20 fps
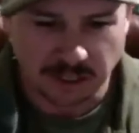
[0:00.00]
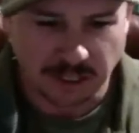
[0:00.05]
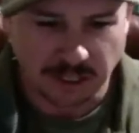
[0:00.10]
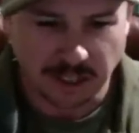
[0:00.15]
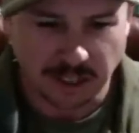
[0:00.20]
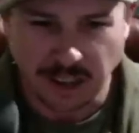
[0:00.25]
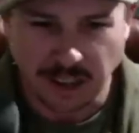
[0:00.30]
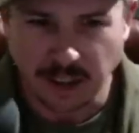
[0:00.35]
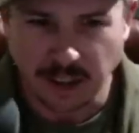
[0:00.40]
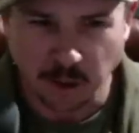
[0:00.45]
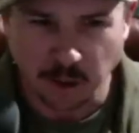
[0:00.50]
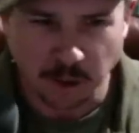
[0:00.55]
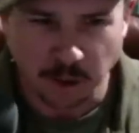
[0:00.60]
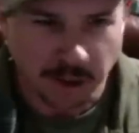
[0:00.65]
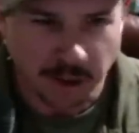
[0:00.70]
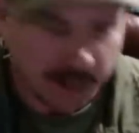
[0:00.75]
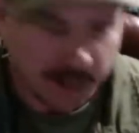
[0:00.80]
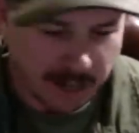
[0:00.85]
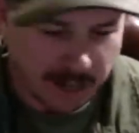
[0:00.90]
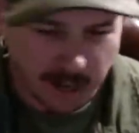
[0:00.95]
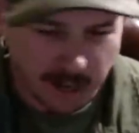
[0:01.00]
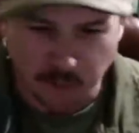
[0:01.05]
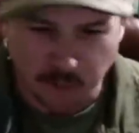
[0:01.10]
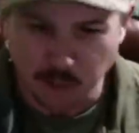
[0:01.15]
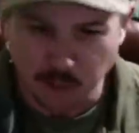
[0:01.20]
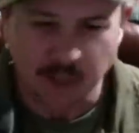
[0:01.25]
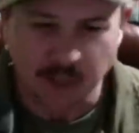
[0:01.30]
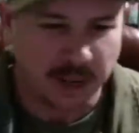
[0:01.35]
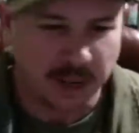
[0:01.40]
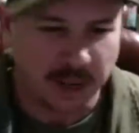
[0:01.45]
I've already got
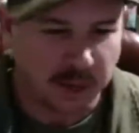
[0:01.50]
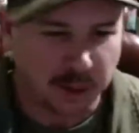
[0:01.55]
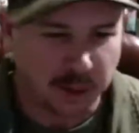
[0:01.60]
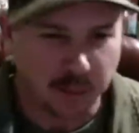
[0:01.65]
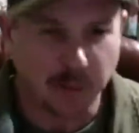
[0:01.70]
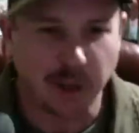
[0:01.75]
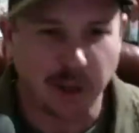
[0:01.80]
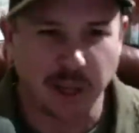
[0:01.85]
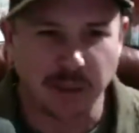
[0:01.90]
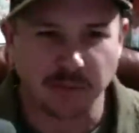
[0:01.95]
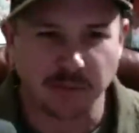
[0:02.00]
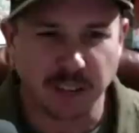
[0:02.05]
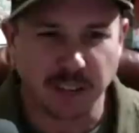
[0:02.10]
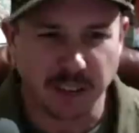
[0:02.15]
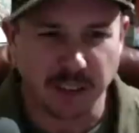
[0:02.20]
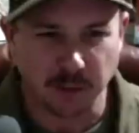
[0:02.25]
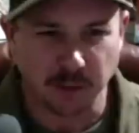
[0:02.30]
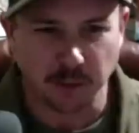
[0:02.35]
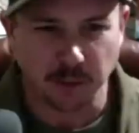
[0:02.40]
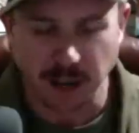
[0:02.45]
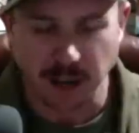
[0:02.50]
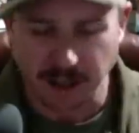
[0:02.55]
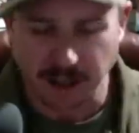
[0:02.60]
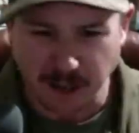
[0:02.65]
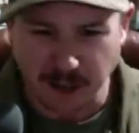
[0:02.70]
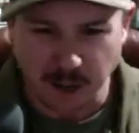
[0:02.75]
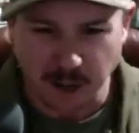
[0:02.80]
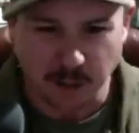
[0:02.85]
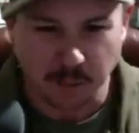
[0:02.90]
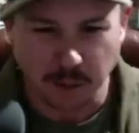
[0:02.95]
potato planting fever right
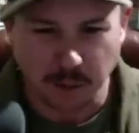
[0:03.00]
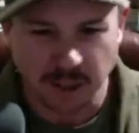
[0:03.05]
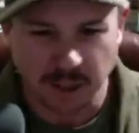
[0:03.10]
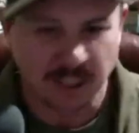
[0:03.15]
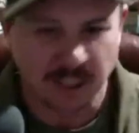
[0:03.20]
now, but